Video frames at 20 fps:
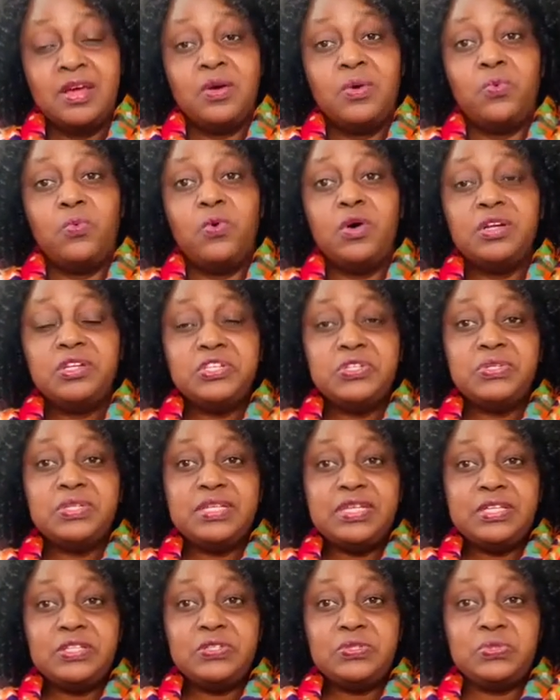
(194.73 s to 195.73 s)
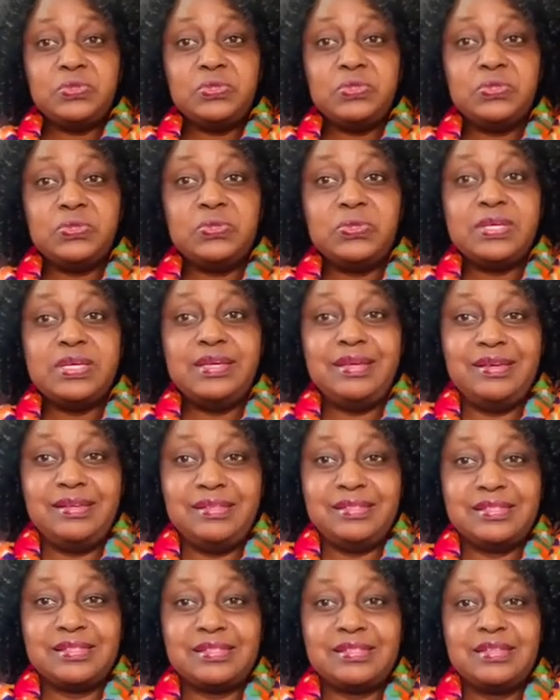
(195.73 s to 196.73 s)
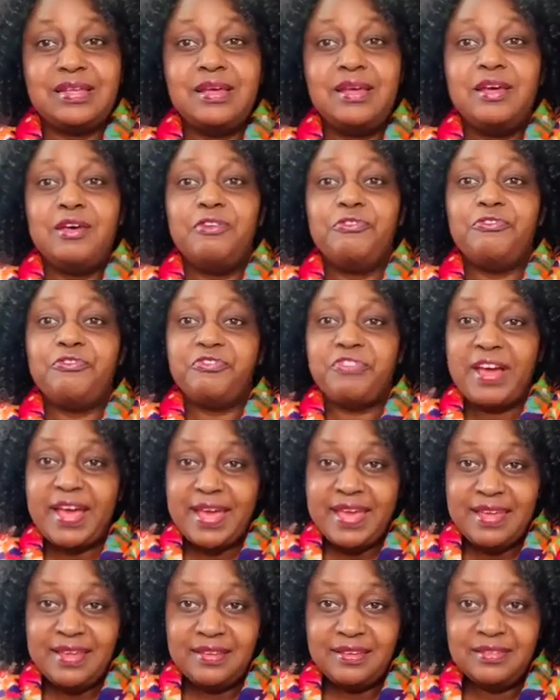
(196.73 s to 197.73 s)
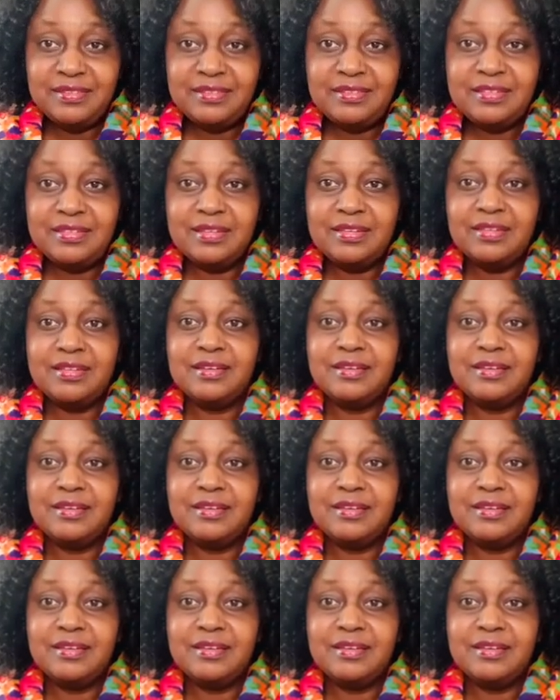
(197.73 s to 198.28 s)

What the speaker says: What you need to do is find